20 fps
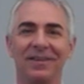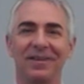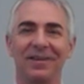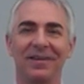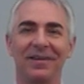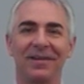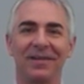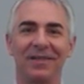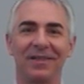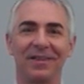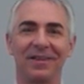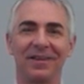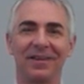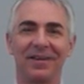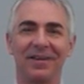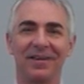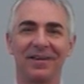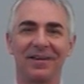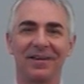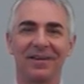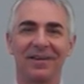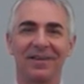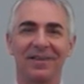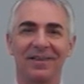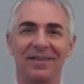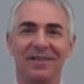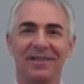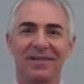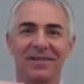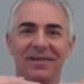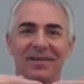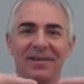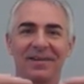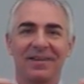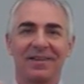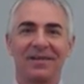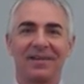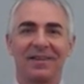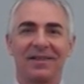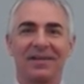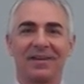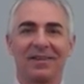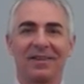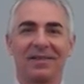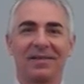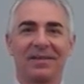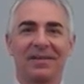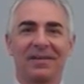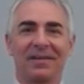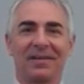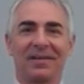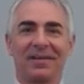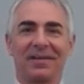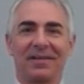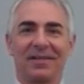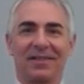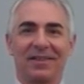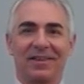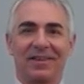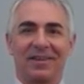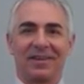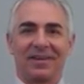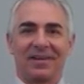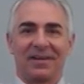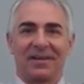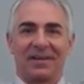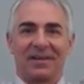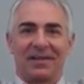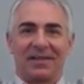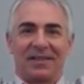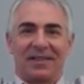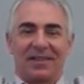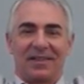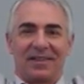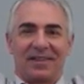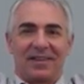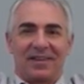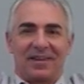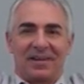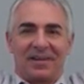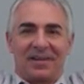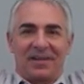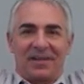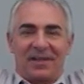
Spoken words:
(no one is talking)